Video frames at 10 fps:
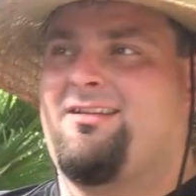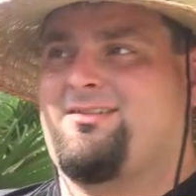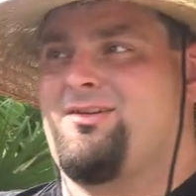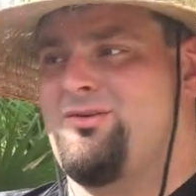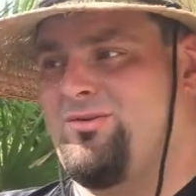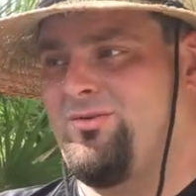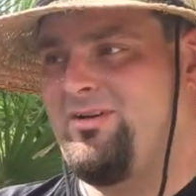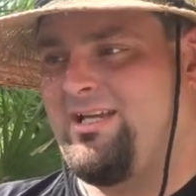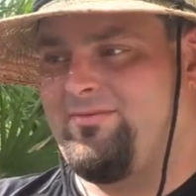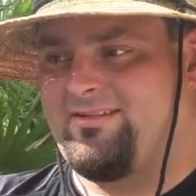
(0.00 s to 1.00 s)
So
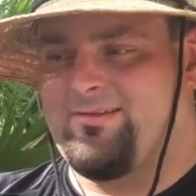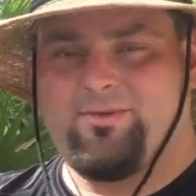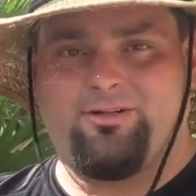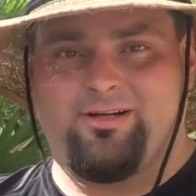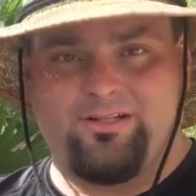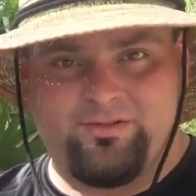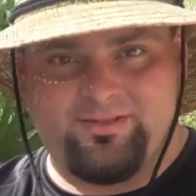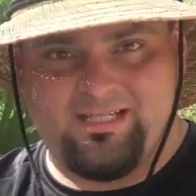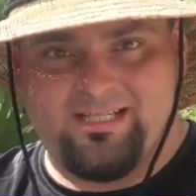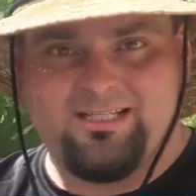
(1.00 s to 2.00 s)
if it's something you're
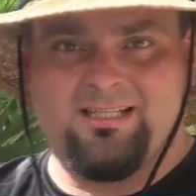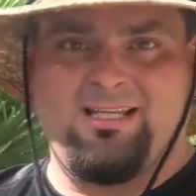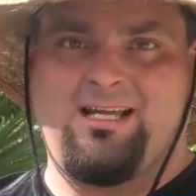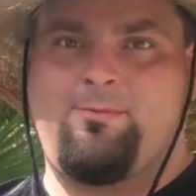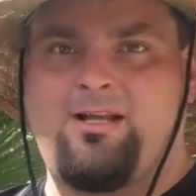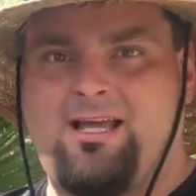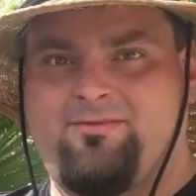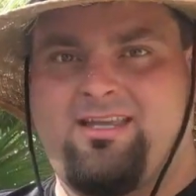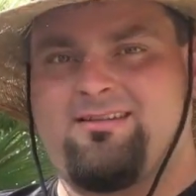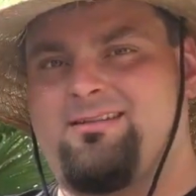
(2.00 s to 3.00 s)
interested in, I'm gonna have
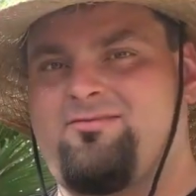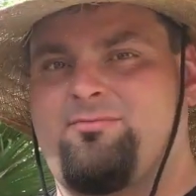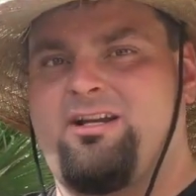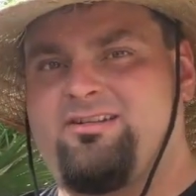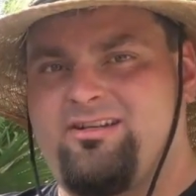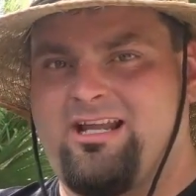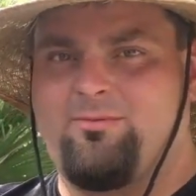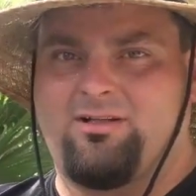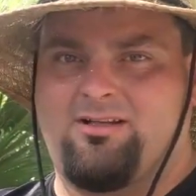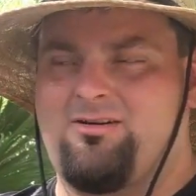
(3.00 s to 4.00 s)
Kent's information down
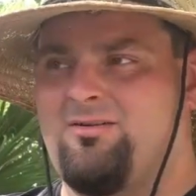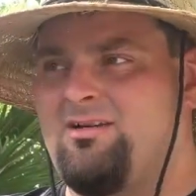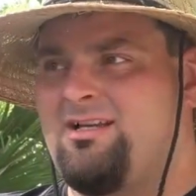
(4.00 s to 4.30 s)
below.